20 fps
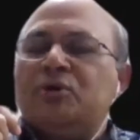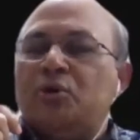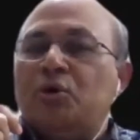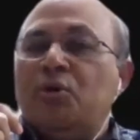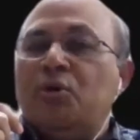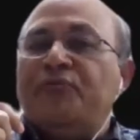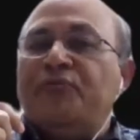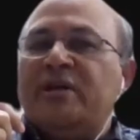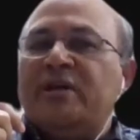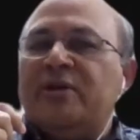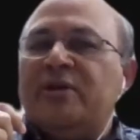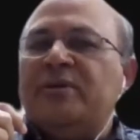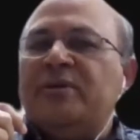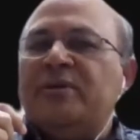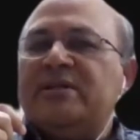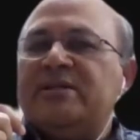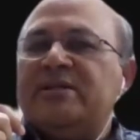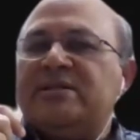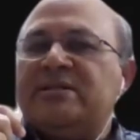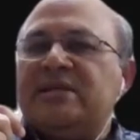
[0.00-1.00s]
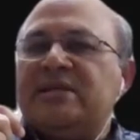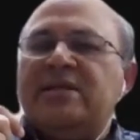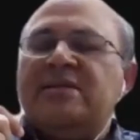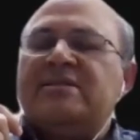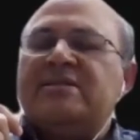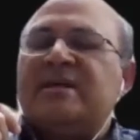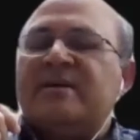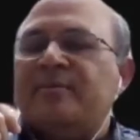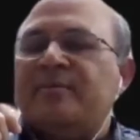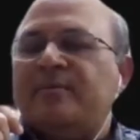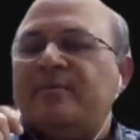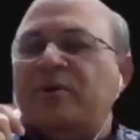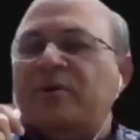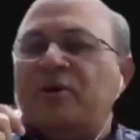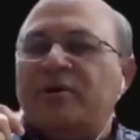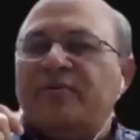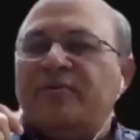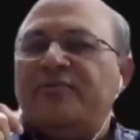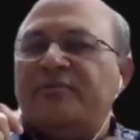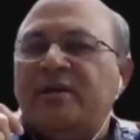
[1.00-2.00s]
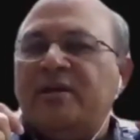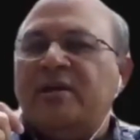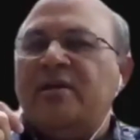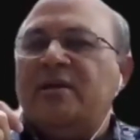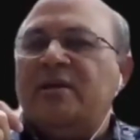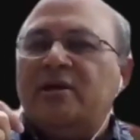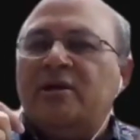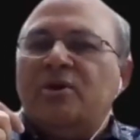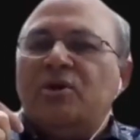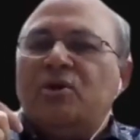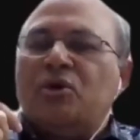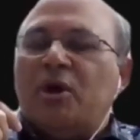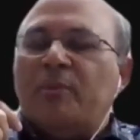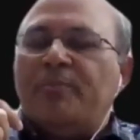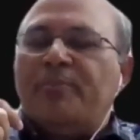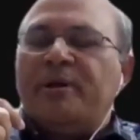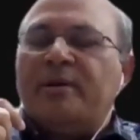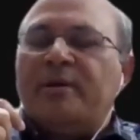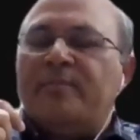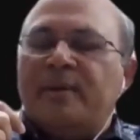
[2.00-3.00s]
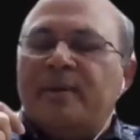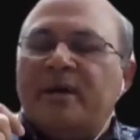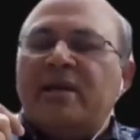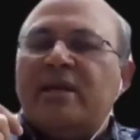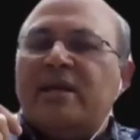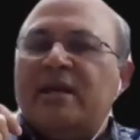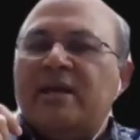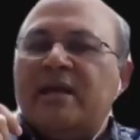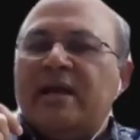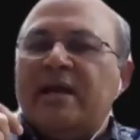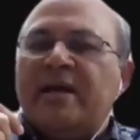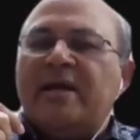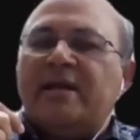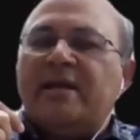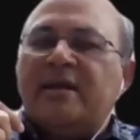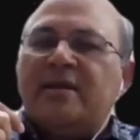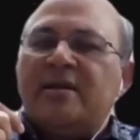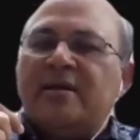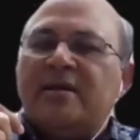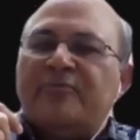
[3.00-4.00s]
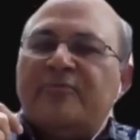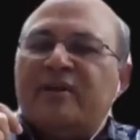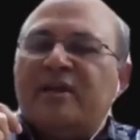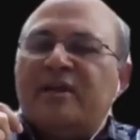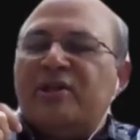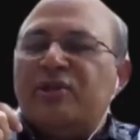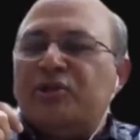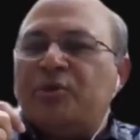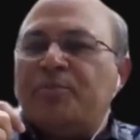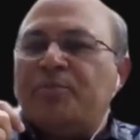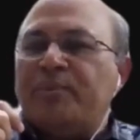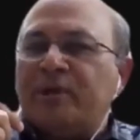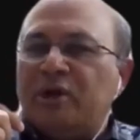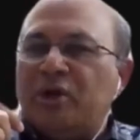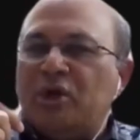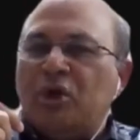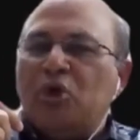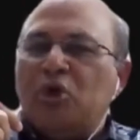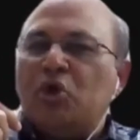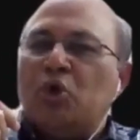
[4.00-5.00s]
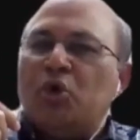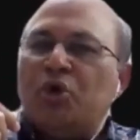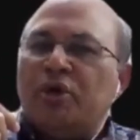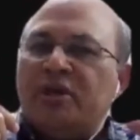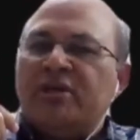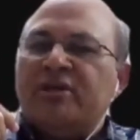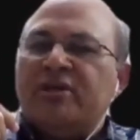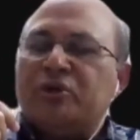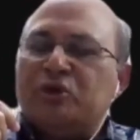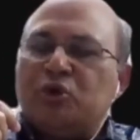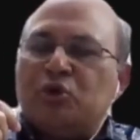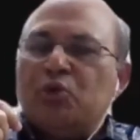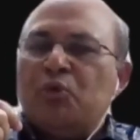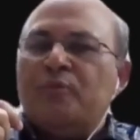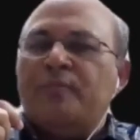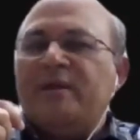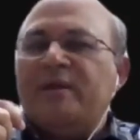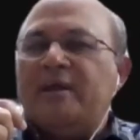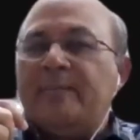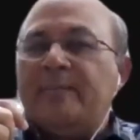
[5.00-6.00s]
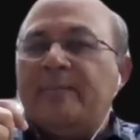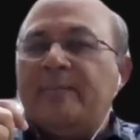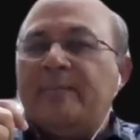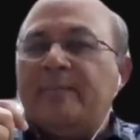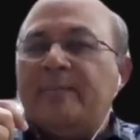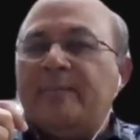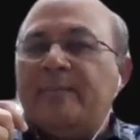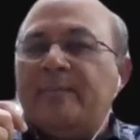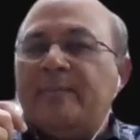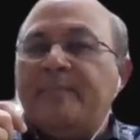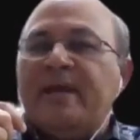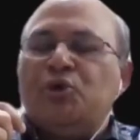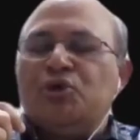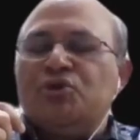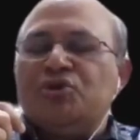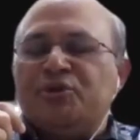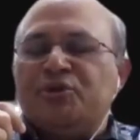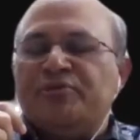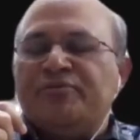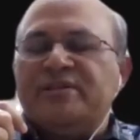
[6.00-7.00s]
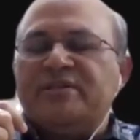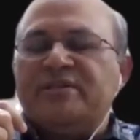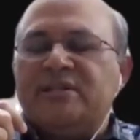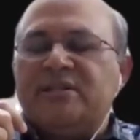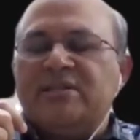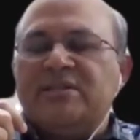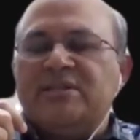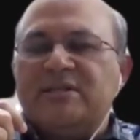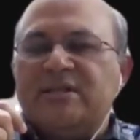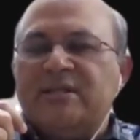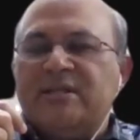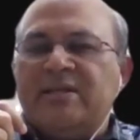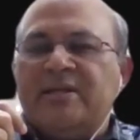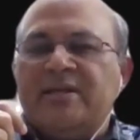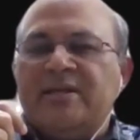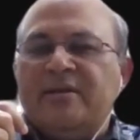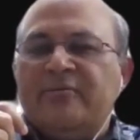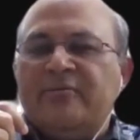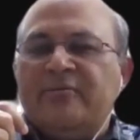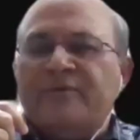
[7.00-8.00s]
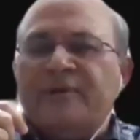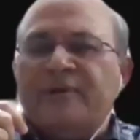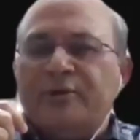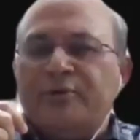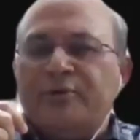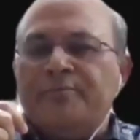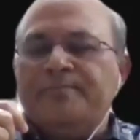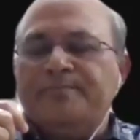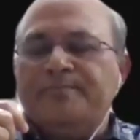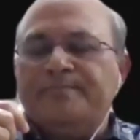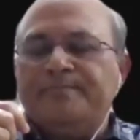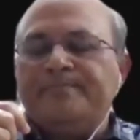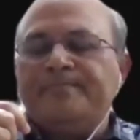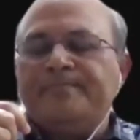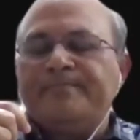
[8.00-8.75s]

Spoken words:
So hopefully we'll see some amount of the corporate money and philanthropy and all going into making those universities really very good.